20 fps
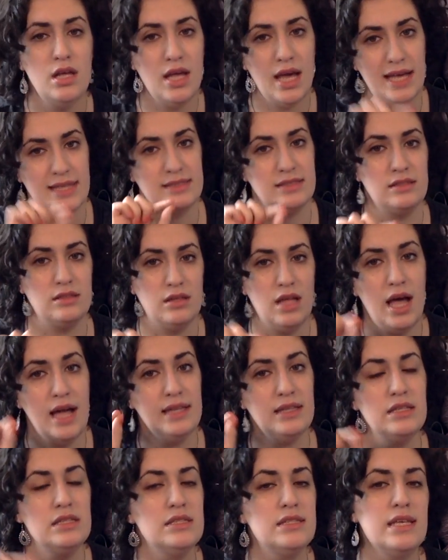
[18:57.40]
has little
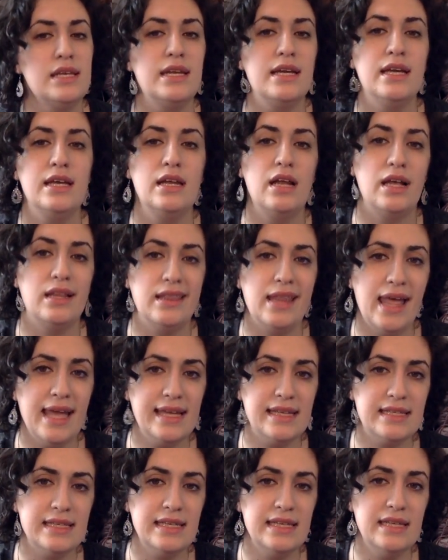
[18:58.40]
eyelets in it. I
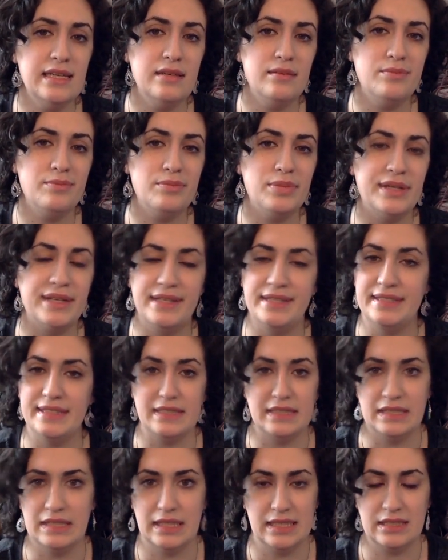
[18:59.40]
liked it, but I
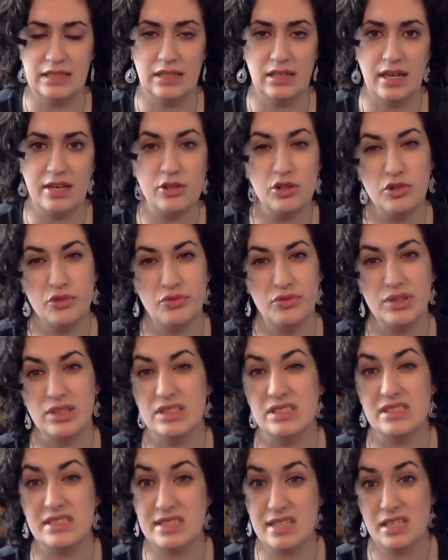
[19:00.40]
didn't like it. I couldn't
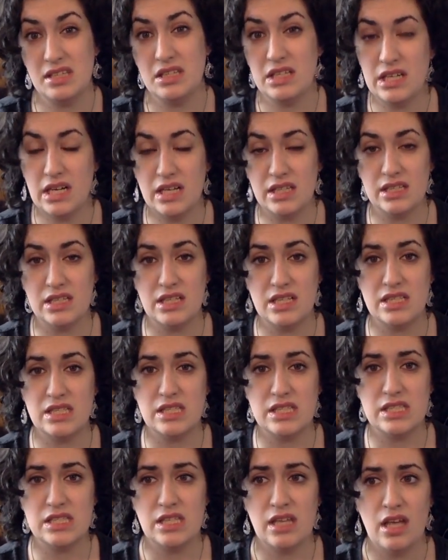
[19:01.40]
really see the
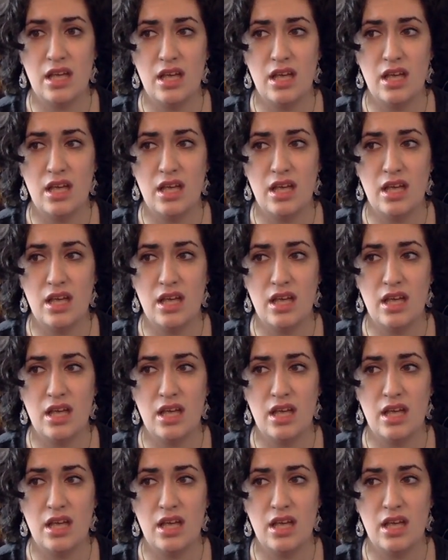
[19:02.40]
eyelets.